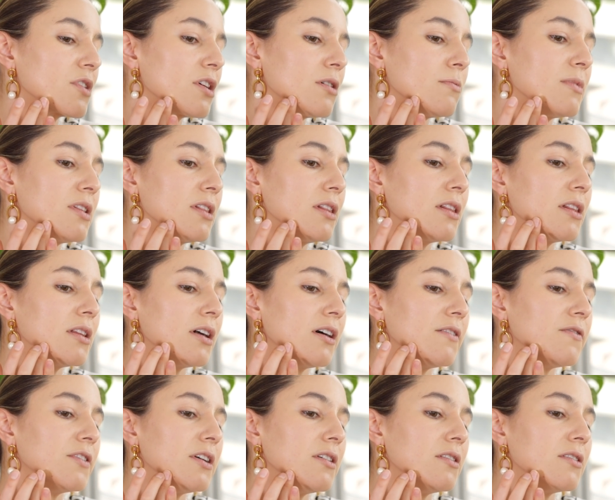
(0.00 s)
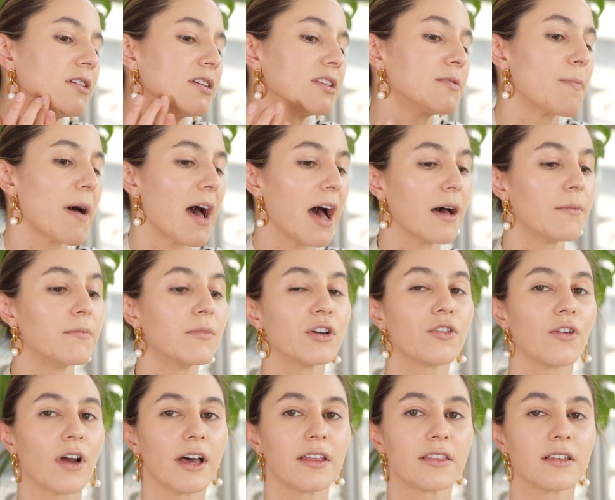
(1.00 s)
I'm loving this Pat
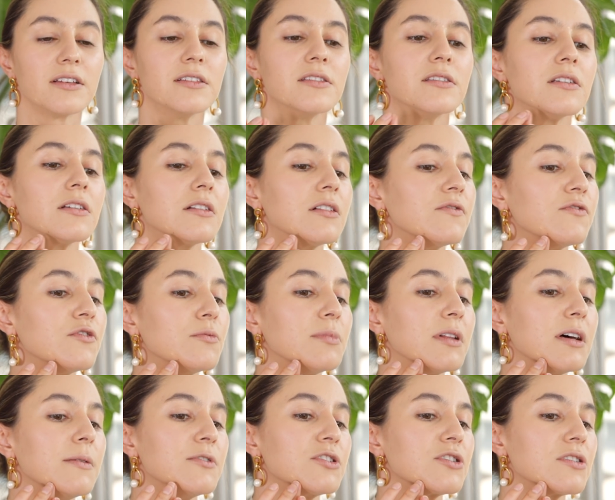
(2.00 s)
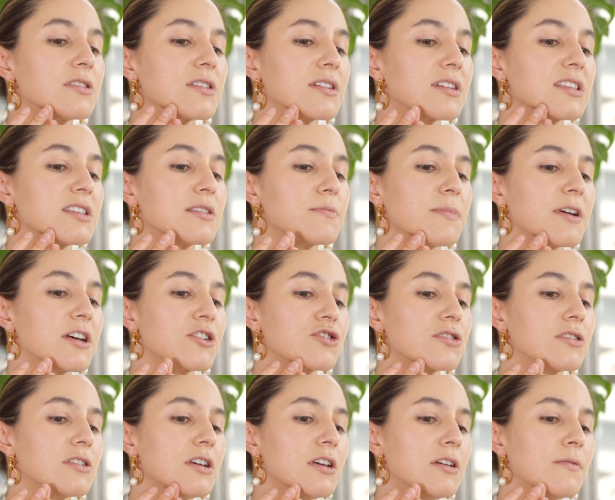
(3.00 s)
McGrath concealer for blemishes
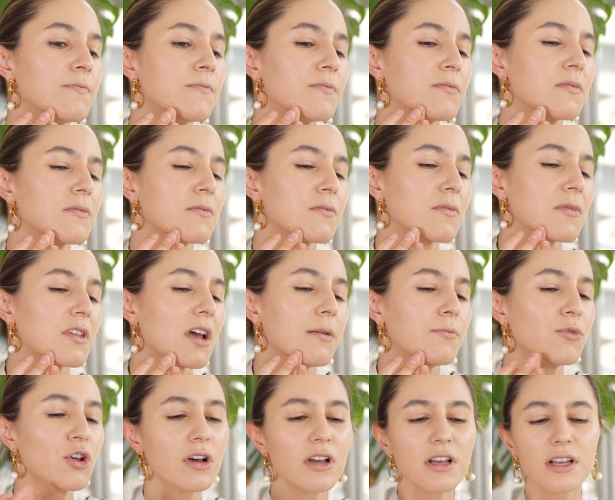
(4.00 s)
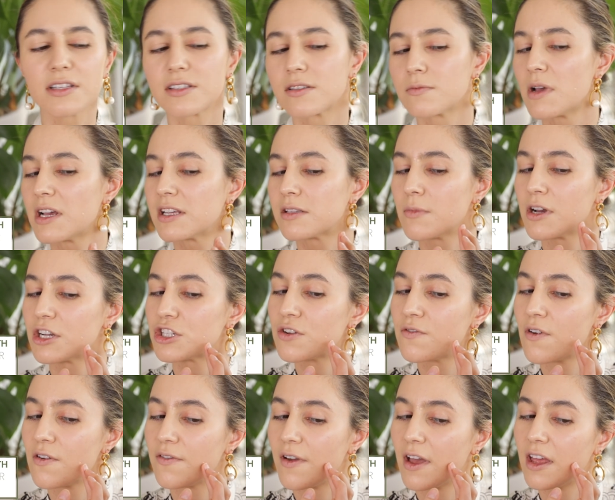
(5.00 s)
especially. I'm not as, as much of
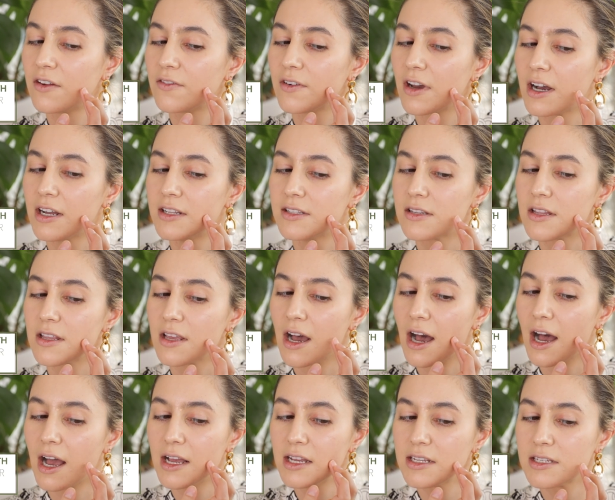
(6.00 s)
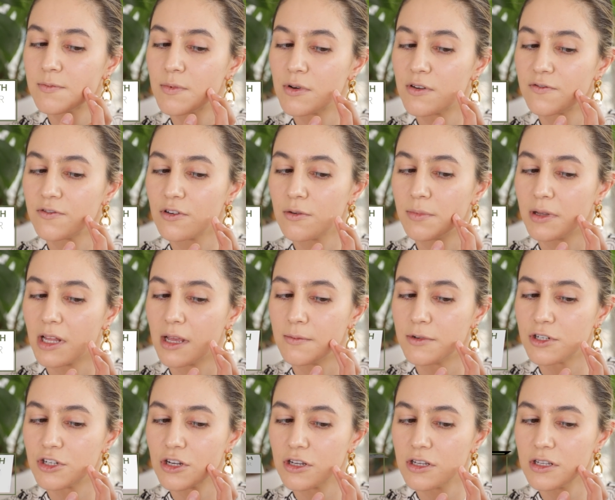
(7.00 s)
a fan of it under the eyes, but for
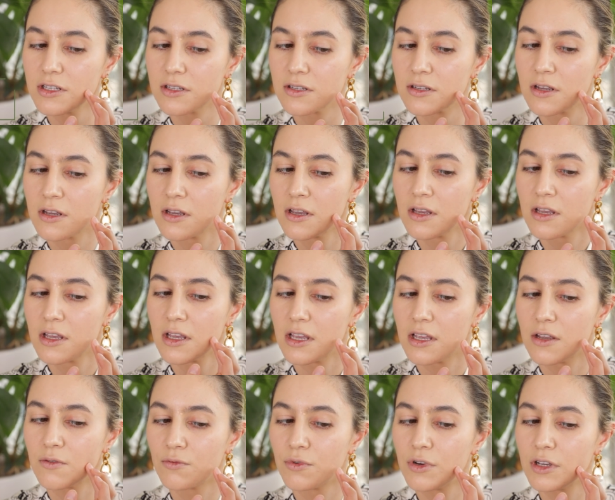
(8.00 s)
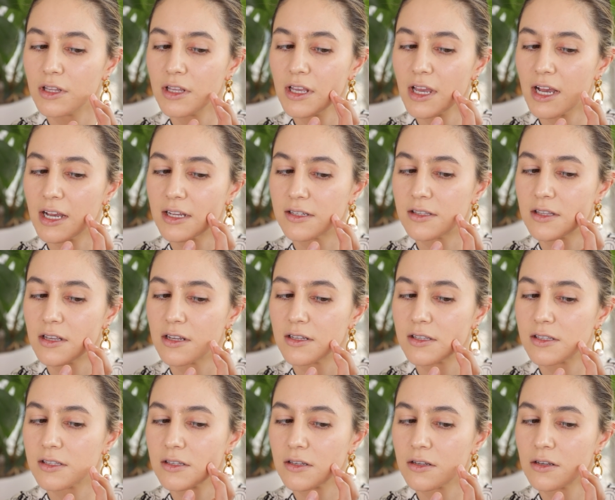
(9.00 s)
blemishes, it really has
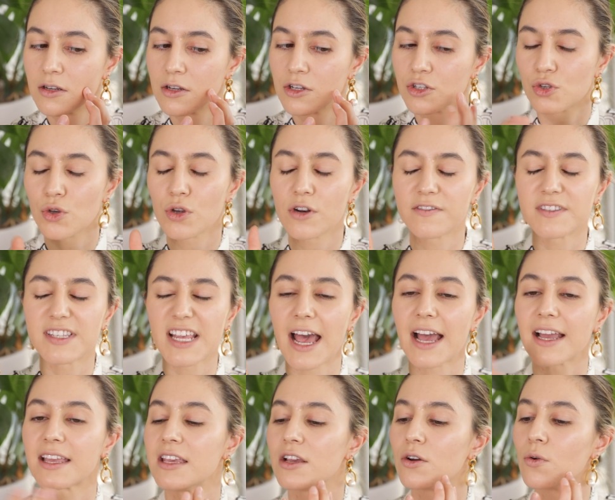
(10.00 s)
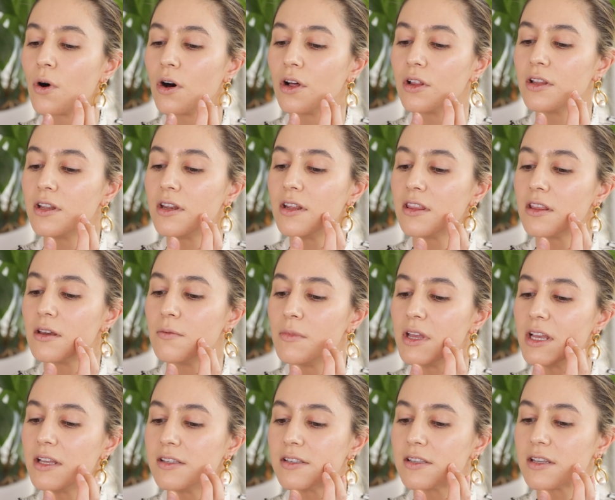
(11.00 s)
this sort of tacky quality that
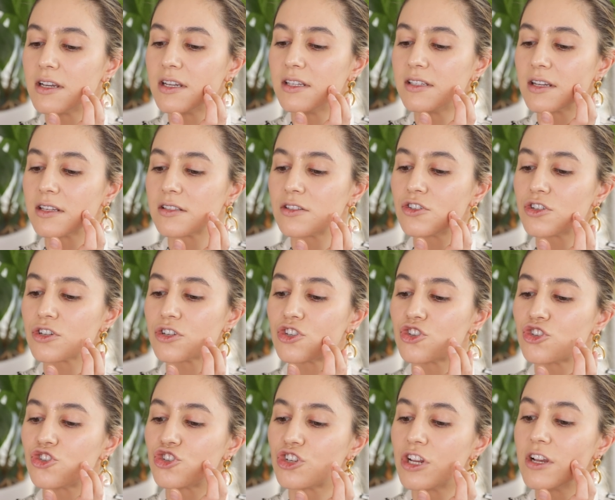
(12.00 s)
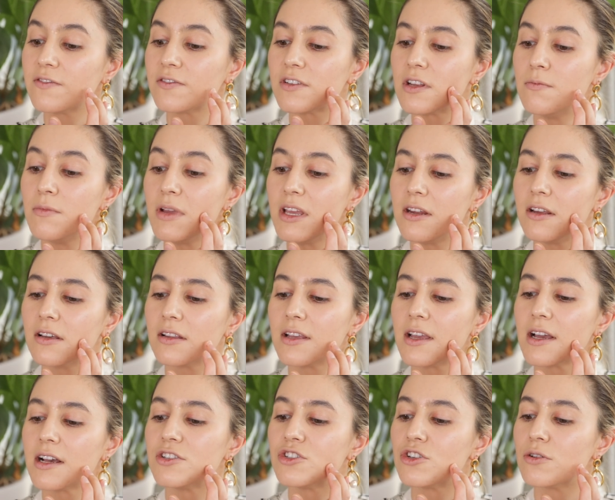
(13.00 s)
means that it doesn't just shift immediately
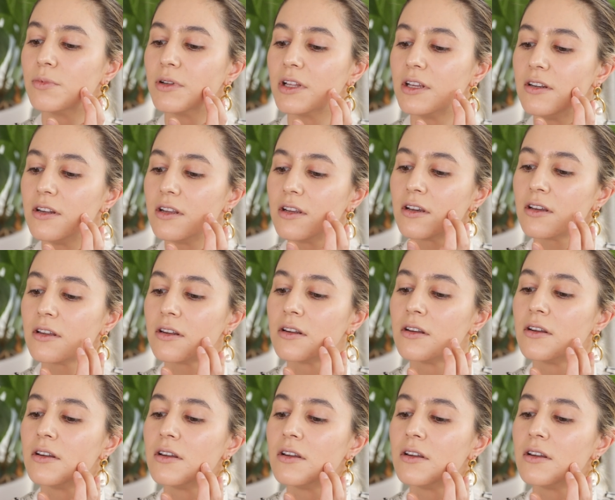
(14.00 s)
as you're blending it.